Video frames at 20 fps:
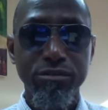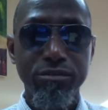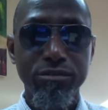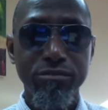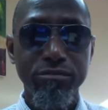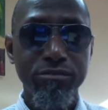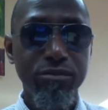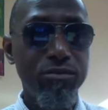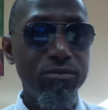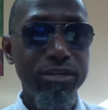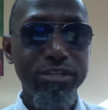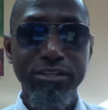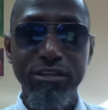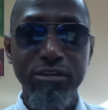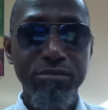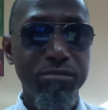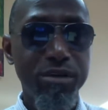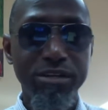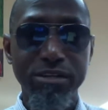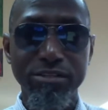Don't let
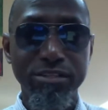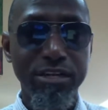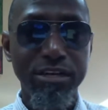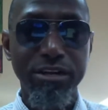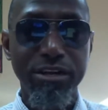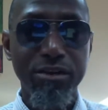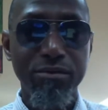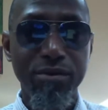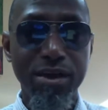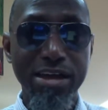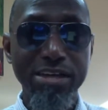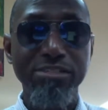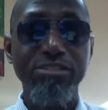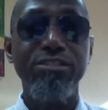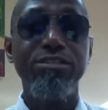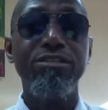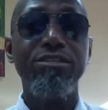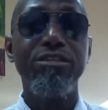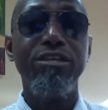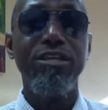anybody tell you otherwise.
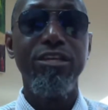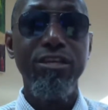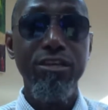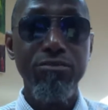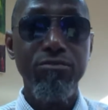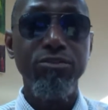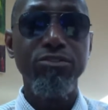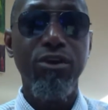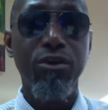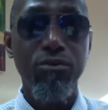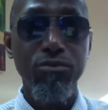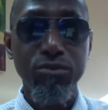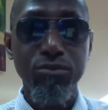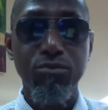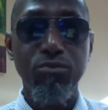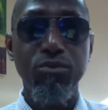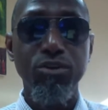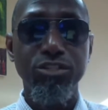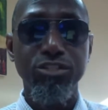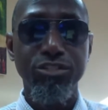He was
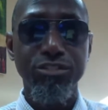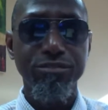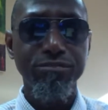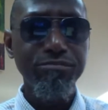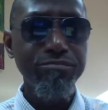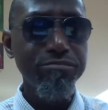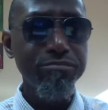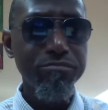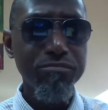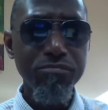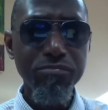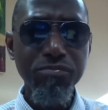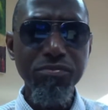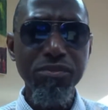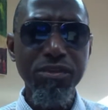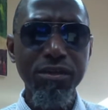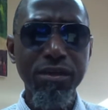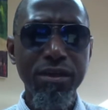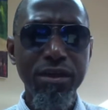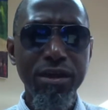outcoached.
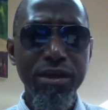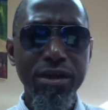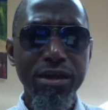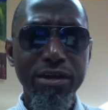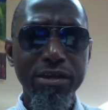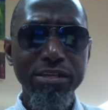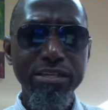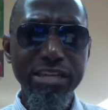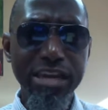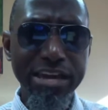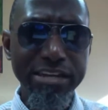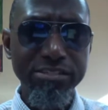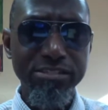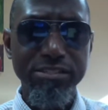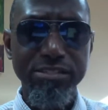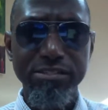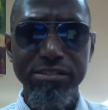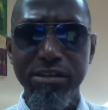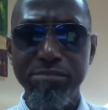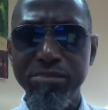
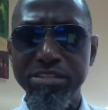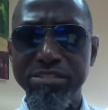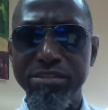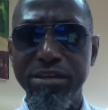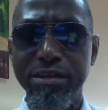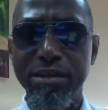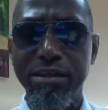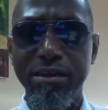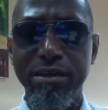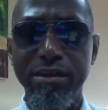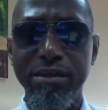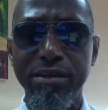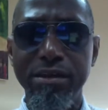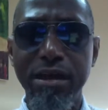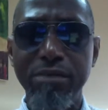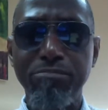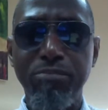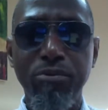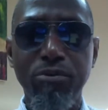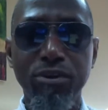Yes, they're missing
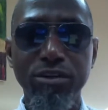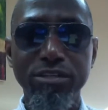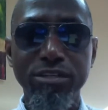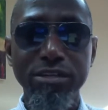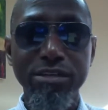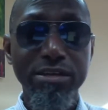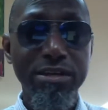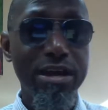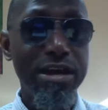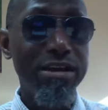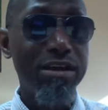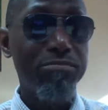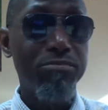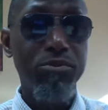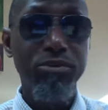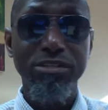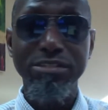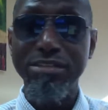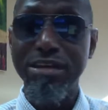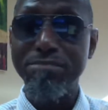Laporte, and
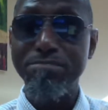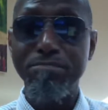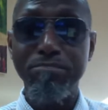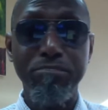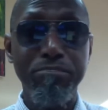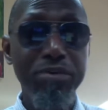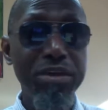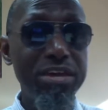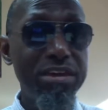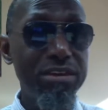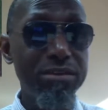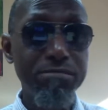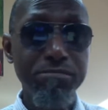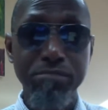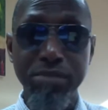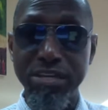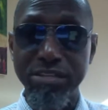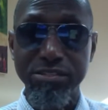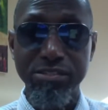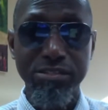Laporte is a big
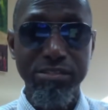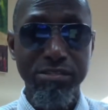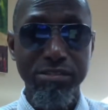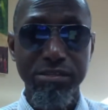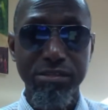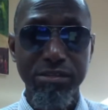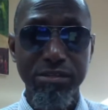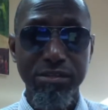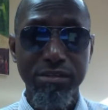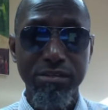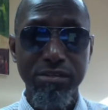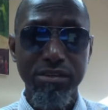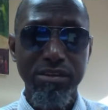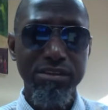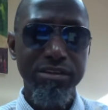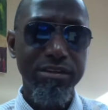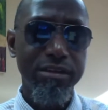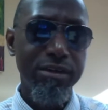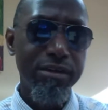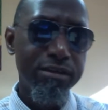miss.
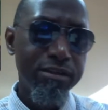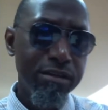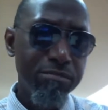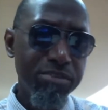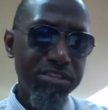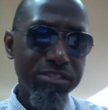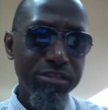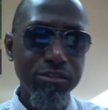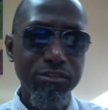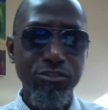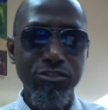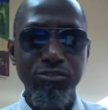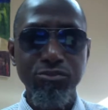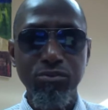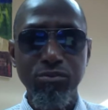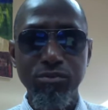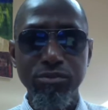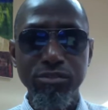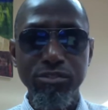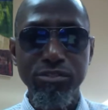They're missing
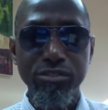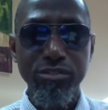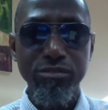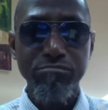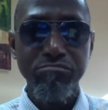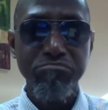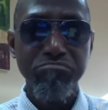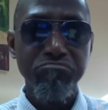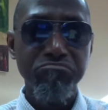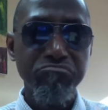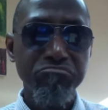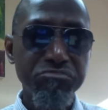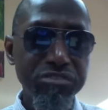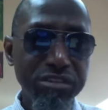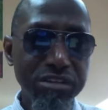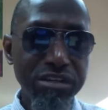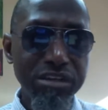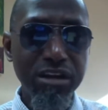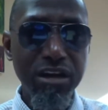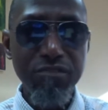Stones.
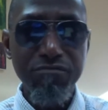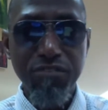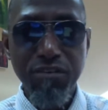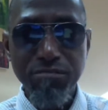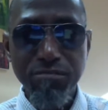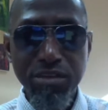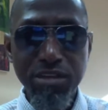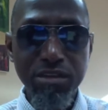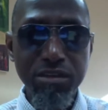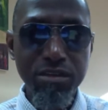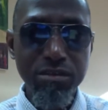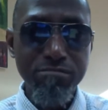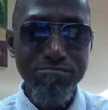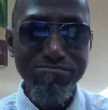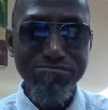For me,